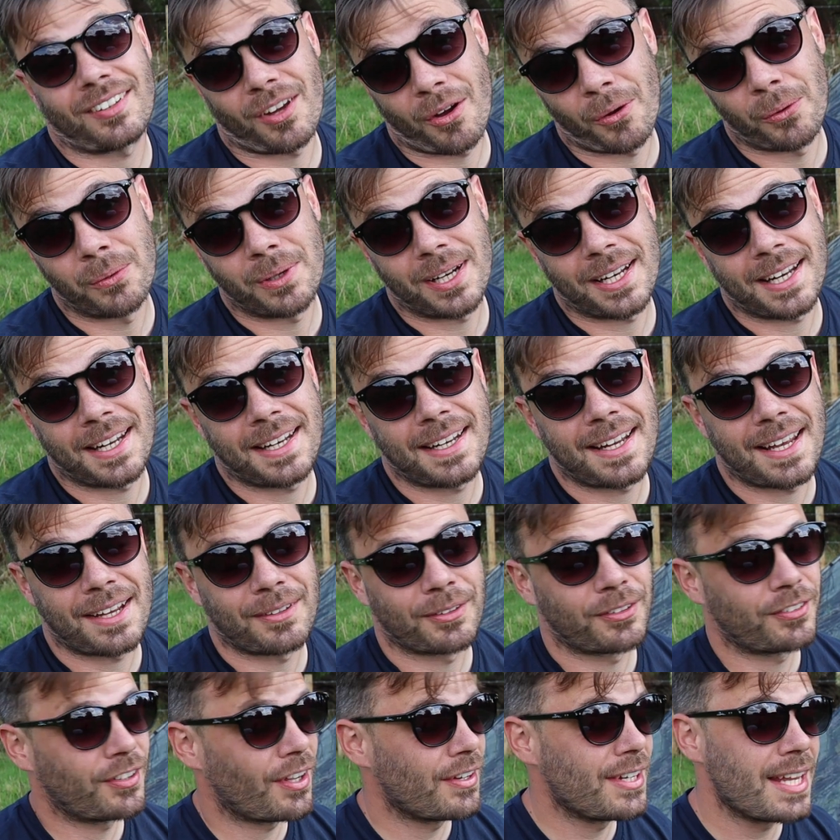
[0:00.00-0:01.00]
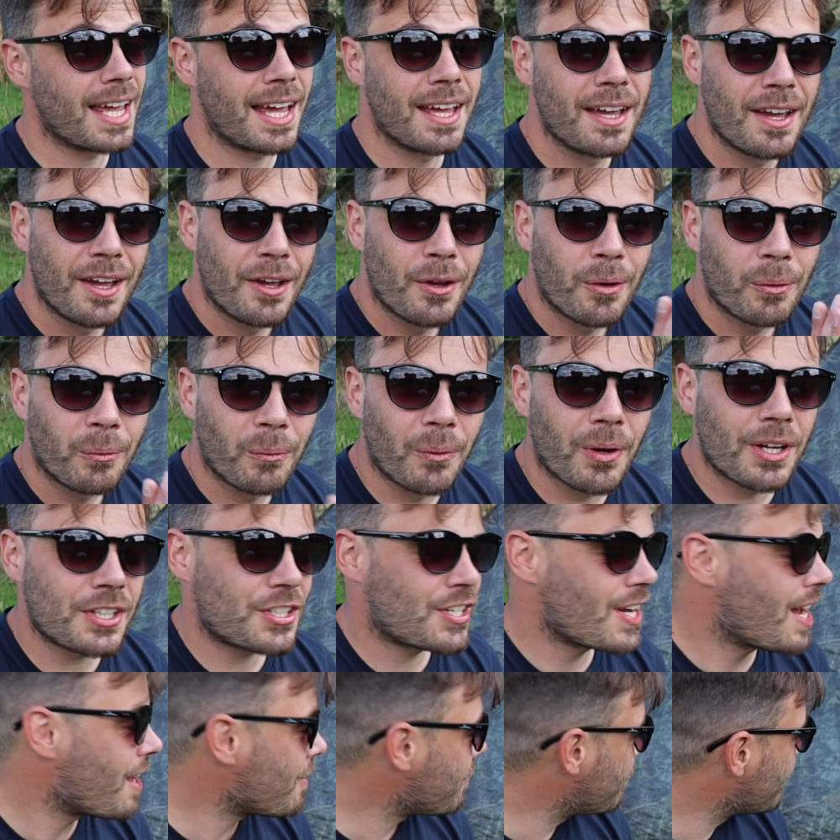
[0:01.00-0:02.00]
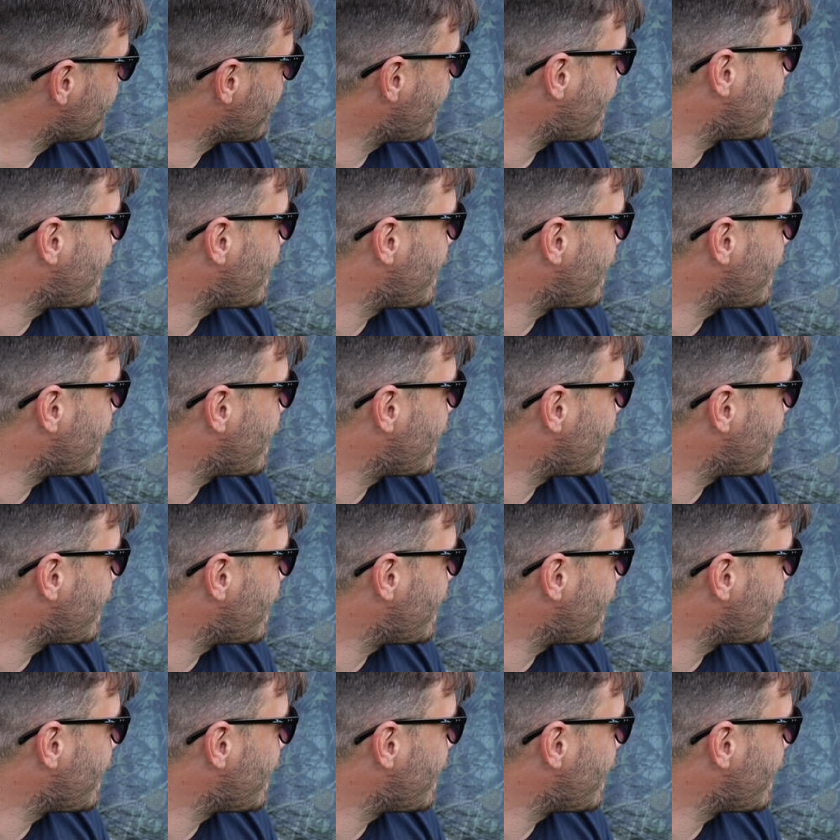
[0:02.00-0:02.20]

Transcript: hole in it now. So yeah, watch out for